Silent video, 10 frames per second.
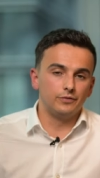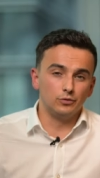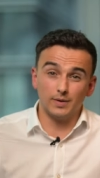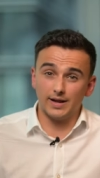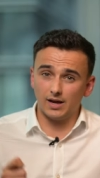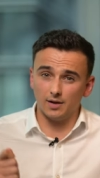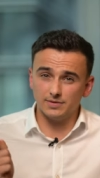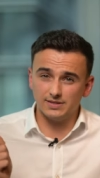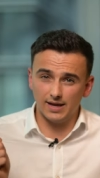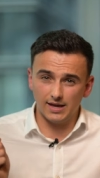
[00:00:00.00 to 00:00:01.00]
of all, when it
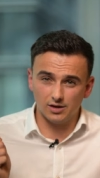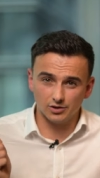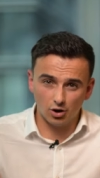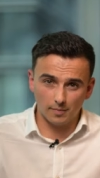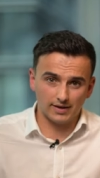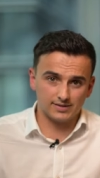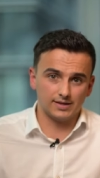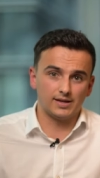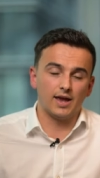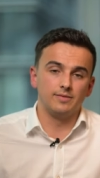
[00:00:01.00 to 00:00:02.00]
comes to economics
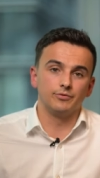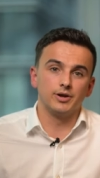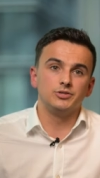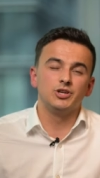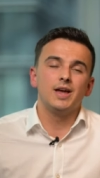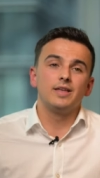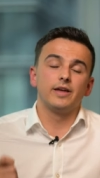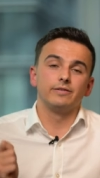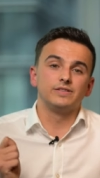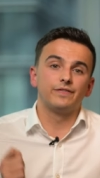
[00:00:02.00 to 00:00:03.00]
at Cambridge,
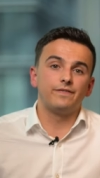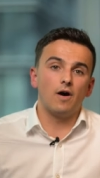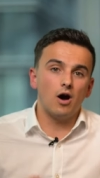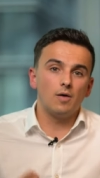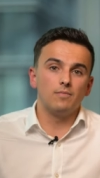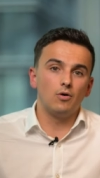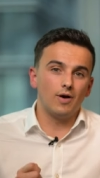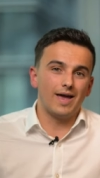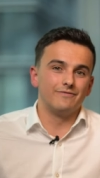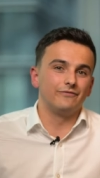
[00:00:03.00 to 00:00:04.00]
there is far
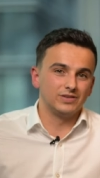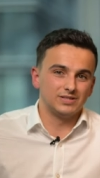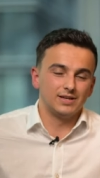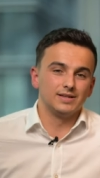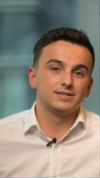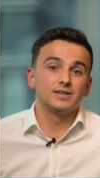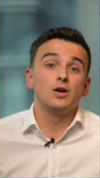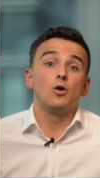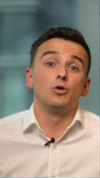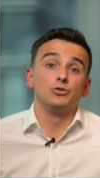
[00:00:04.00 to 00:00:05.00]
more emphasis
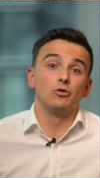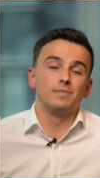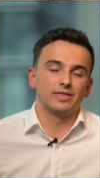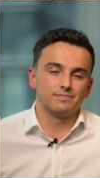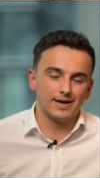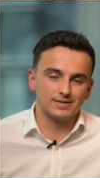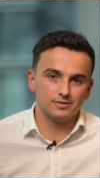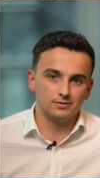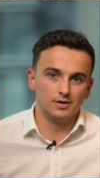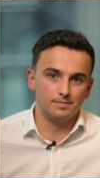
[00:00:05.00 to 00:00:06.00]
on your
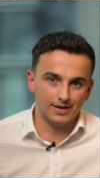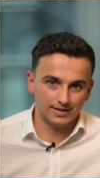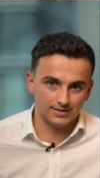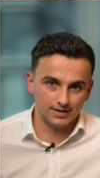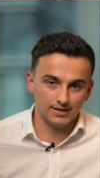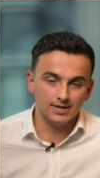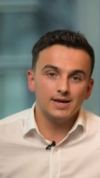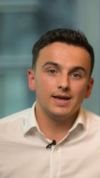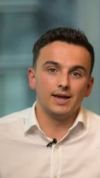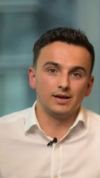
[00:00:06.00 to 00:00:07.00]
mathematical ability
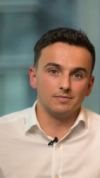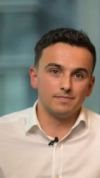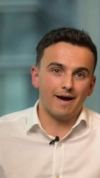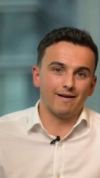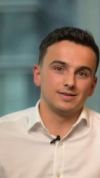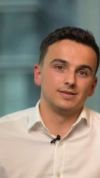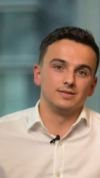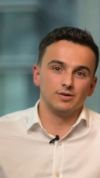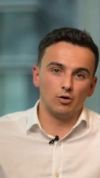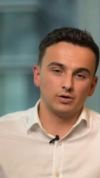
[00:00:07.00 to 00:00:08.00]
in
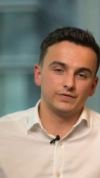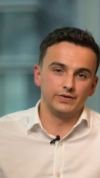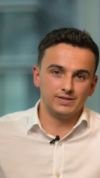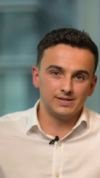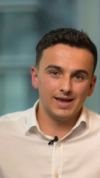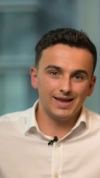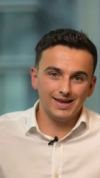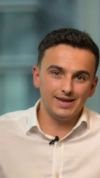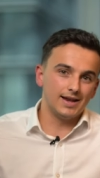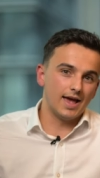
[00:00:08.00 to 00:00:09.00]
comparison to Oxford's
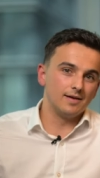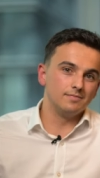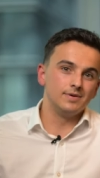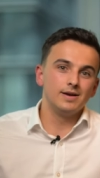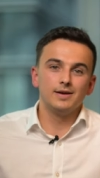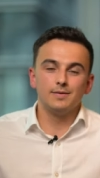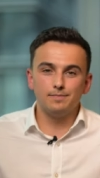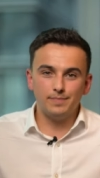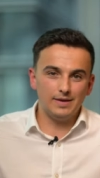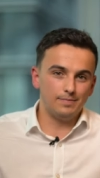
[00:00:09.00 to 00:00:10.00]
E&M,
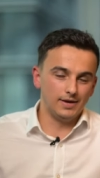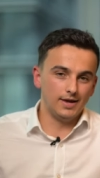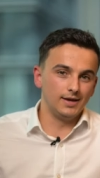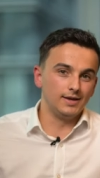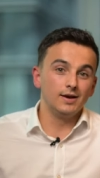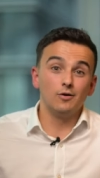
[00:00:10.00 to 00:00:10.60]
PPE,